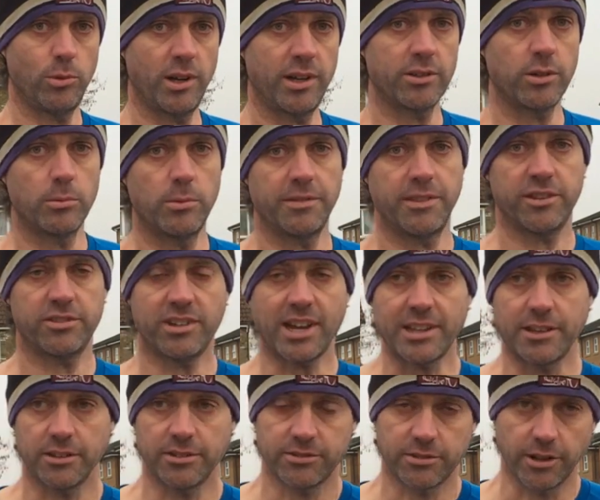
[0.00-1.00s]
work on with the
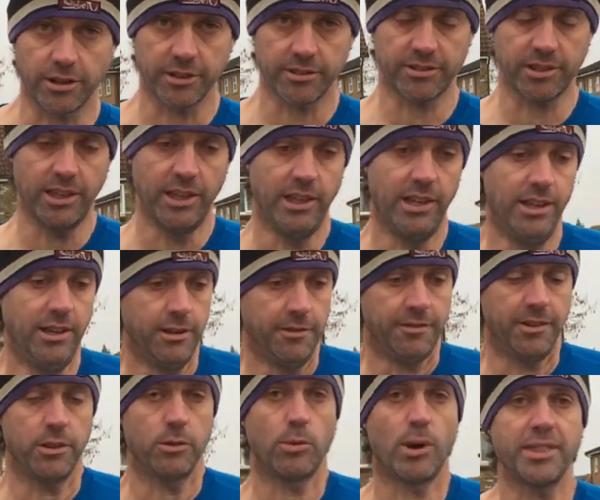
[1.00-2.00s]
shallow strokes
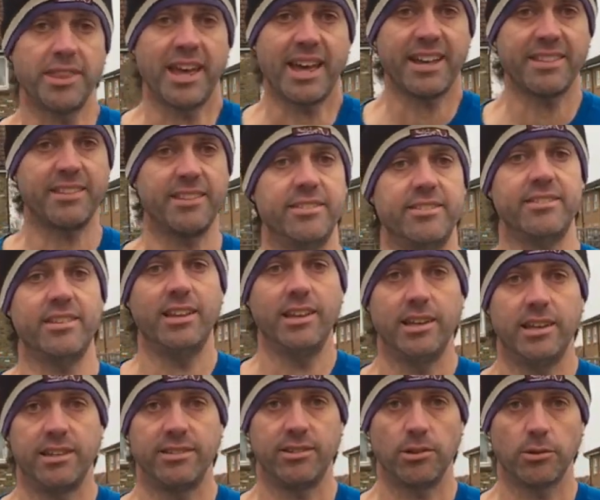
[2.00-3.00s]
for the one-handers
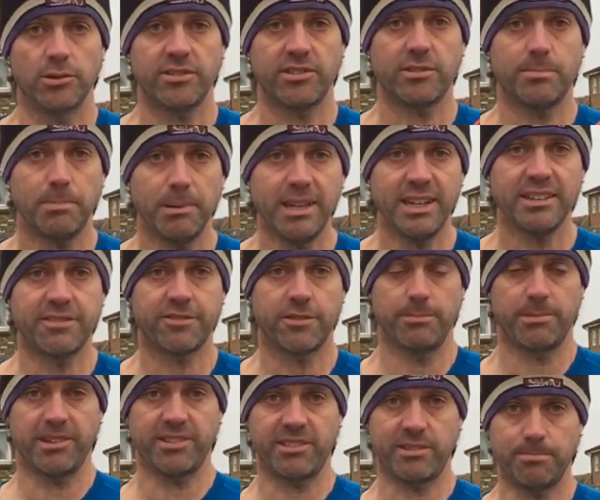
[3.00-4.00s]
is your speed
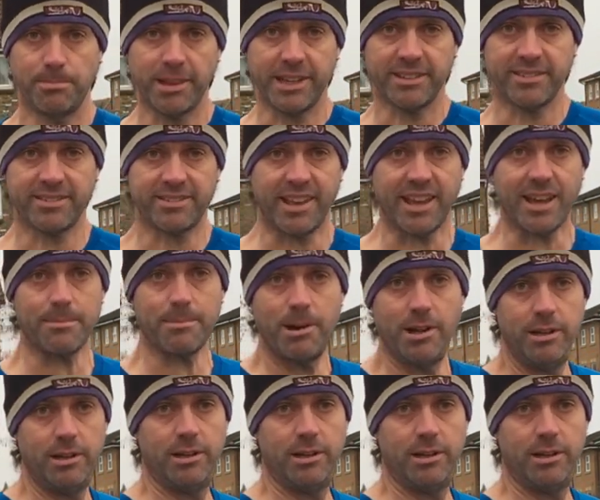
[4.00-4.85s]
from the split step